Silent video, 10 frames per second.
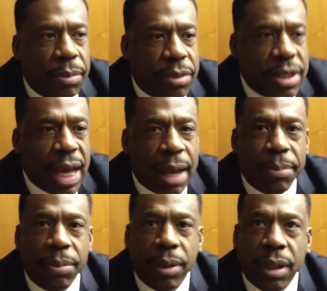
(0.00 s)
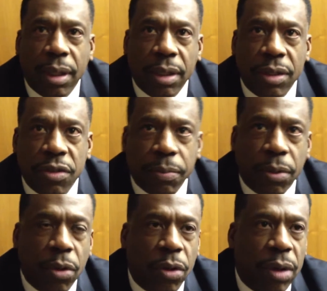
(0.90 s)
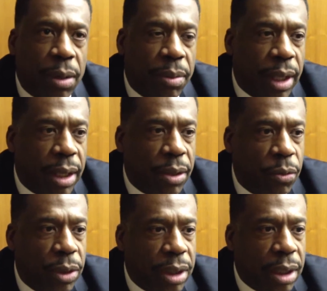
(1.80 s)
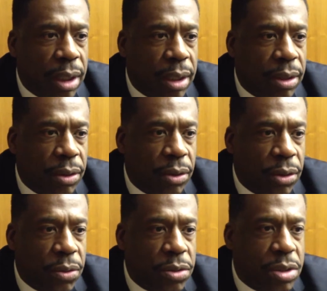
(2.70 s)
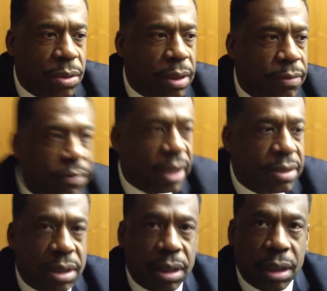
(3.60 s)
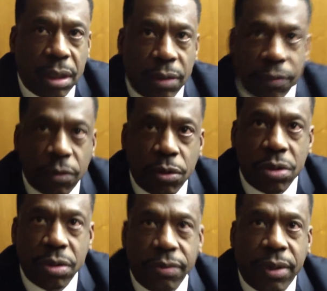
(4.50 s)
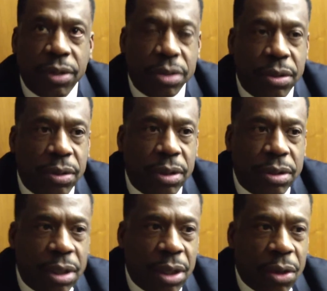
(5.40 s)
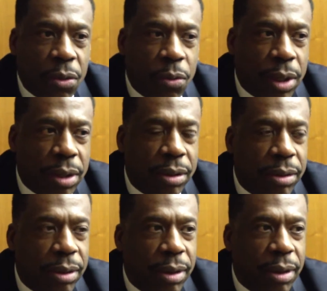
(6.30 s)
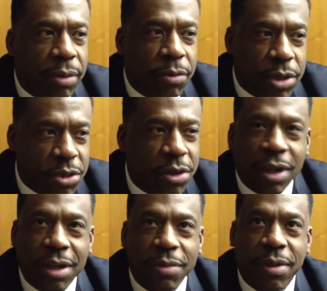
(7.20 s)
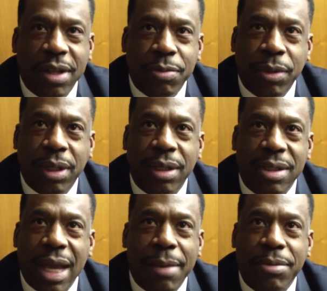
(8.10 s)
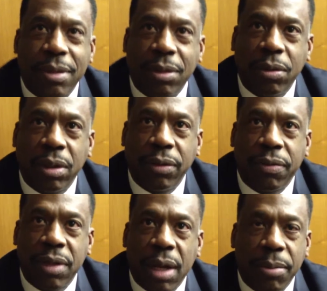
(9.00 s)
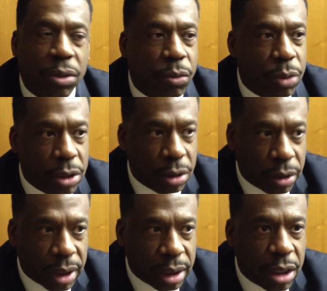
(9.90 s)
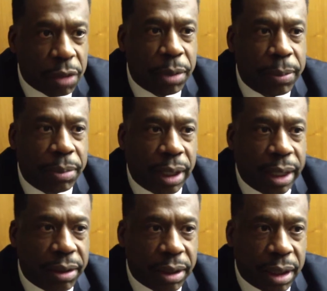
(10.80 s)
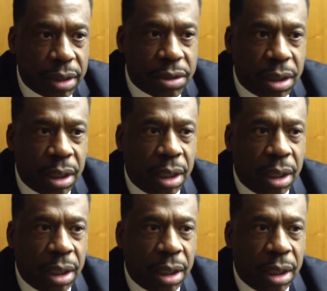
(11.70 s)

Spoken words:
TAP as a program that we can use to invest in the futures of our students, well, the return on investment is absolutely phenomenal. When you look at young people like these,